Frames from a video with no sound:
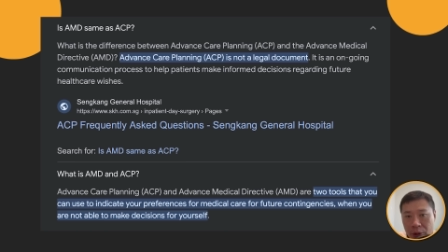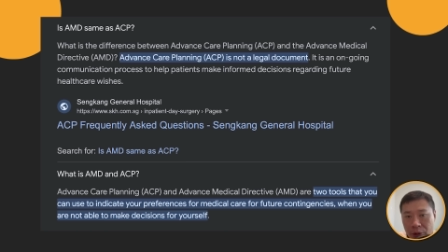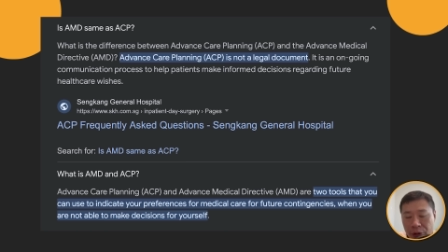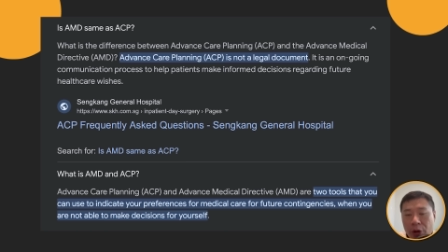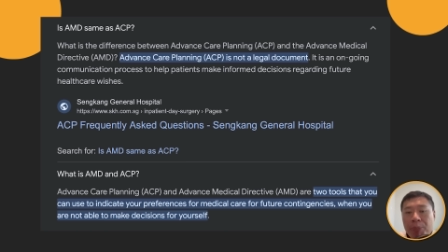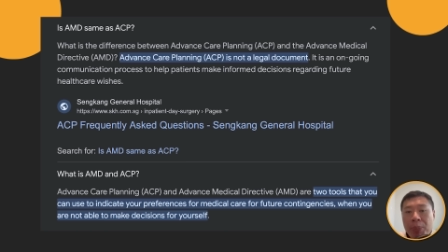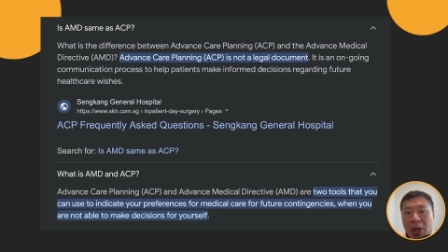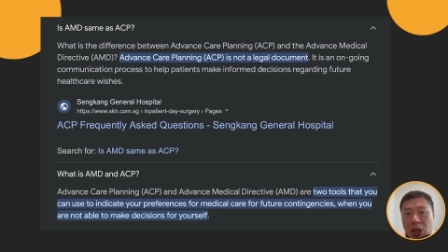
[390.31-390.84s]

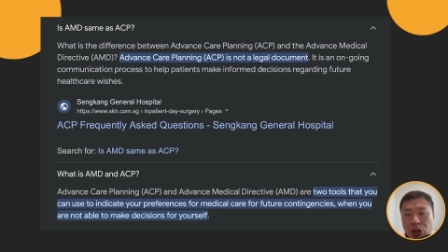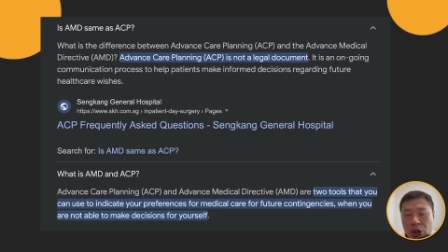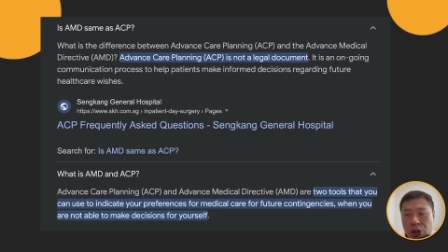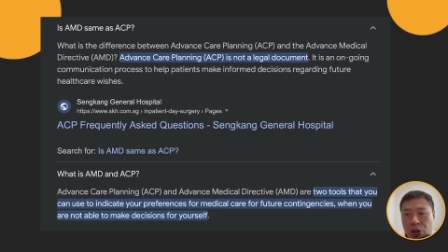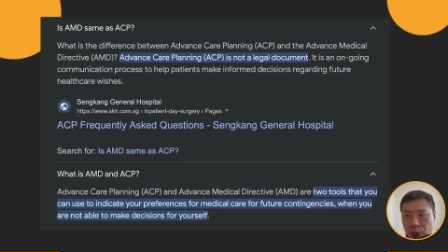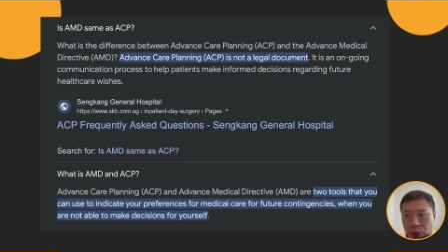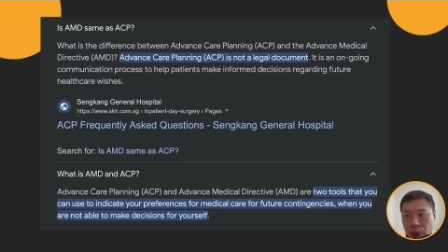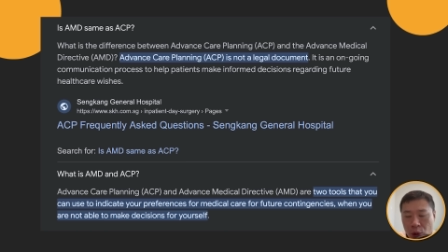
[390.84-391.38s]
for
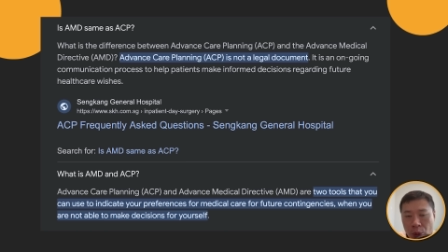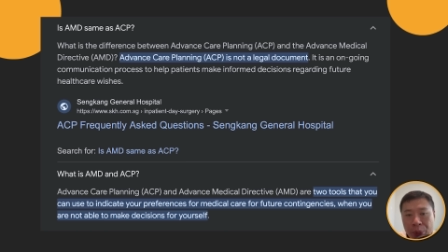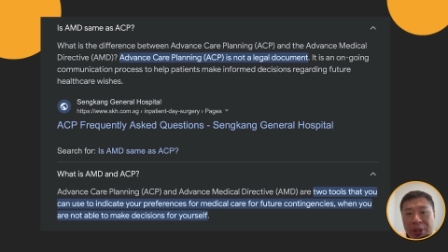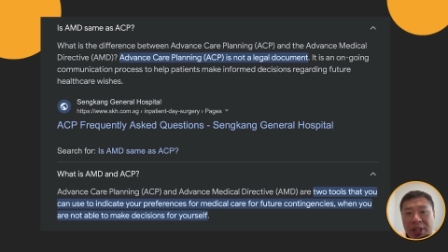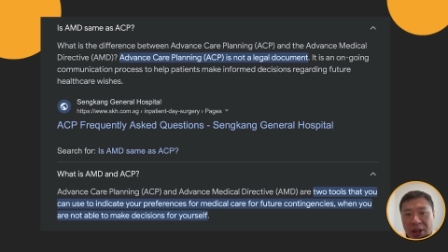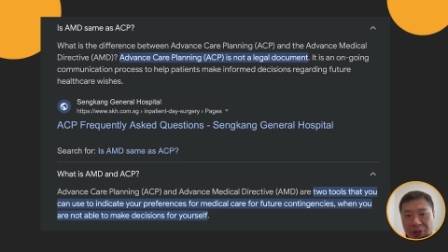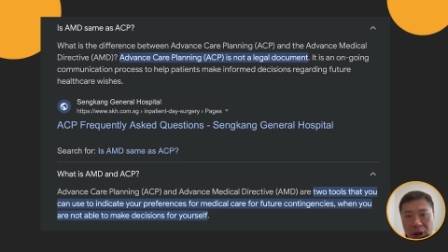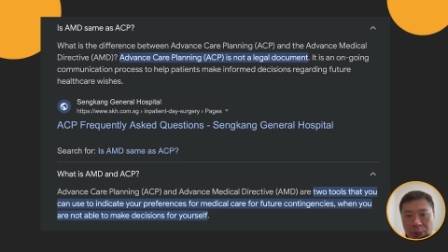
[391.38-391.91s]
patients to bring
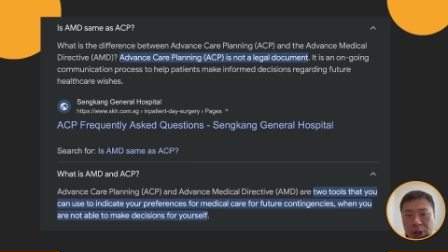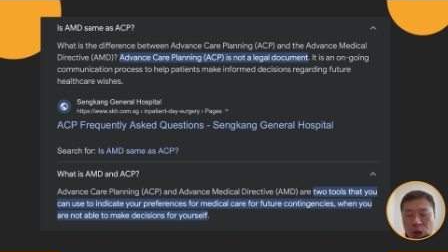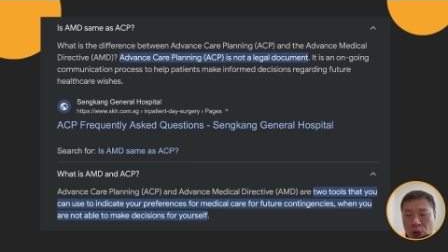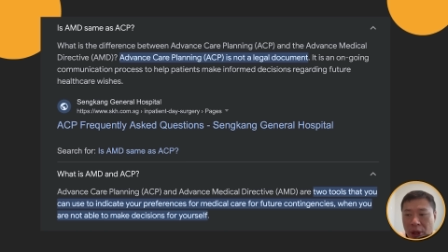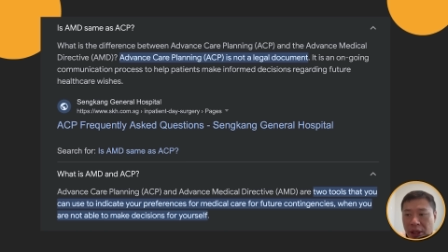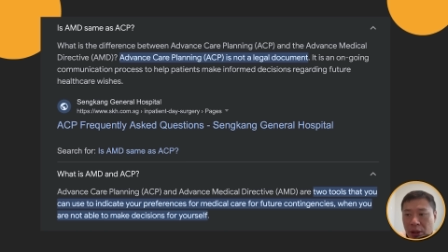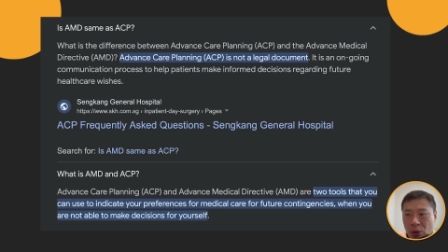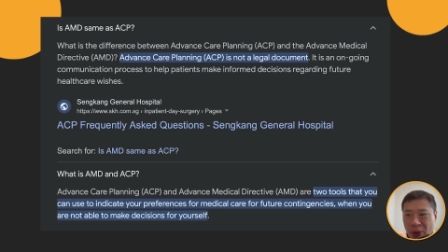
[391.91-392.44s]
their families
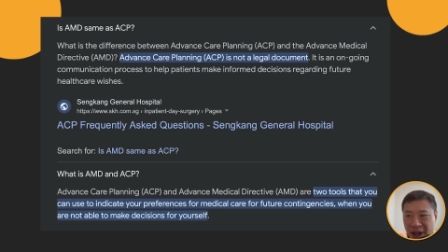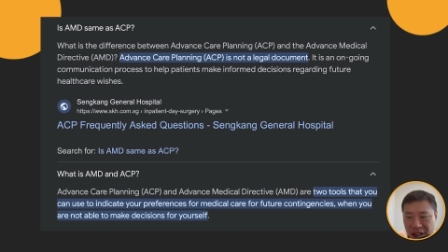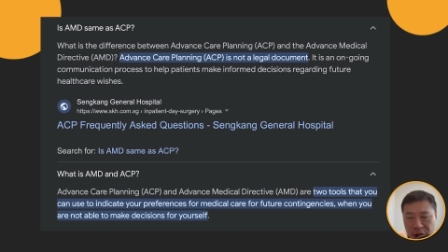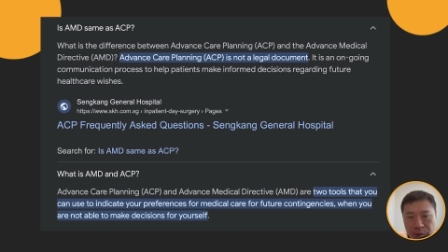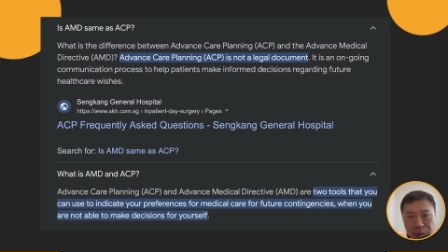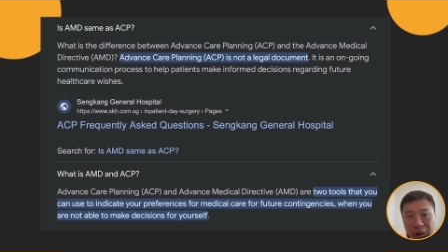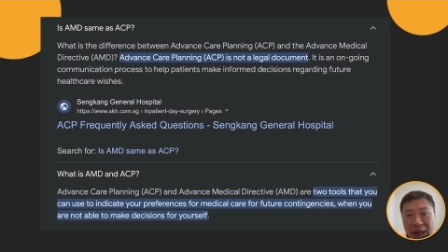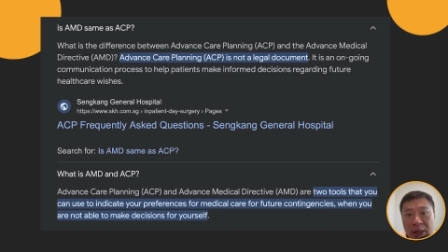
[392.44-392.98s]
together to
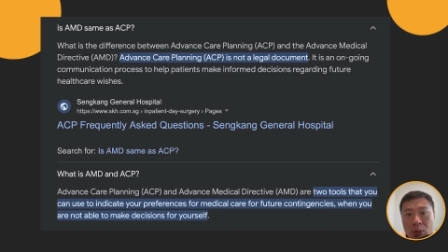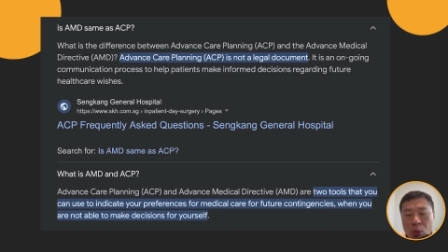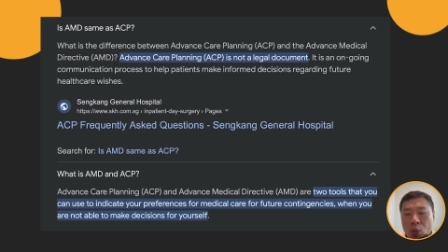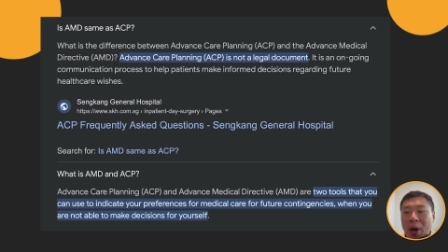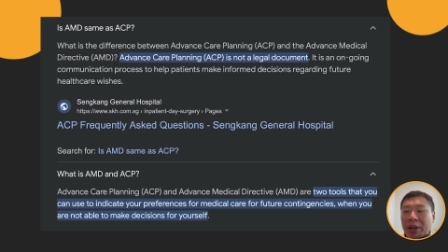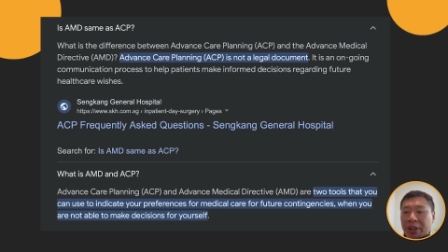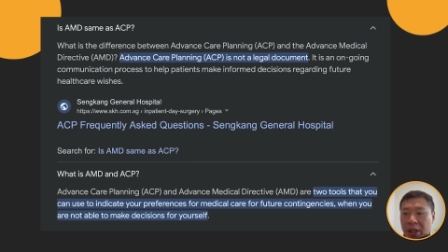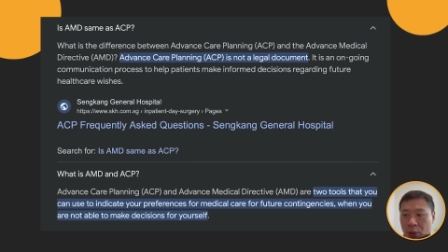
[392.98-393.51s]
explain
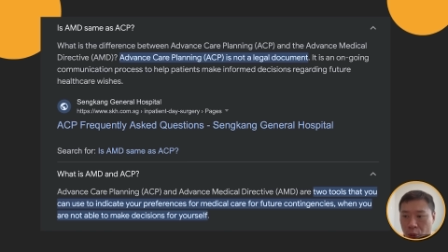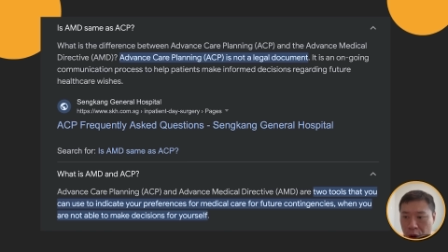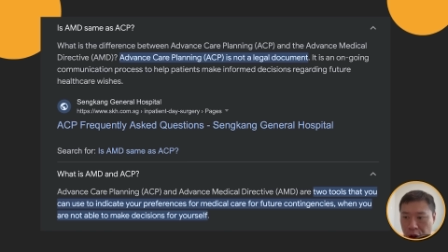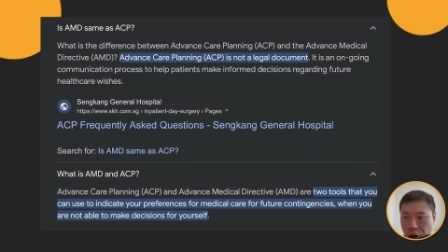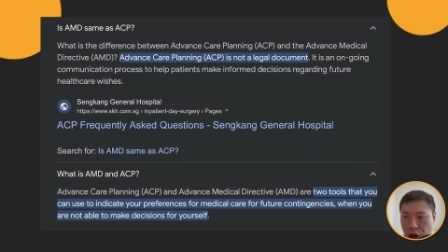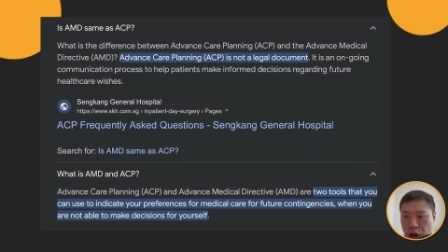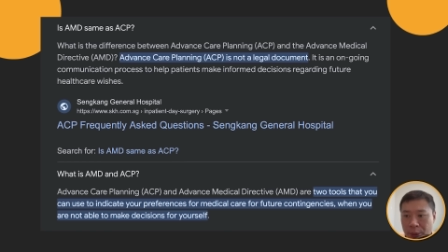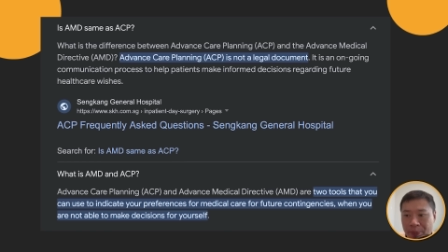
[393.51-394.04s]
what they
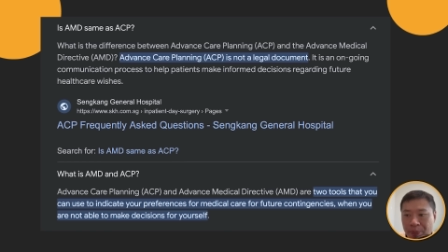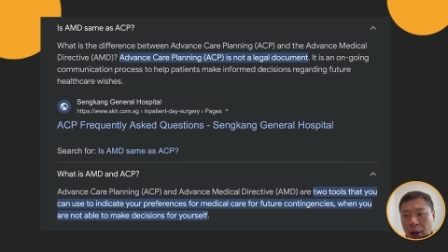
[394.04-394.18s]
wish.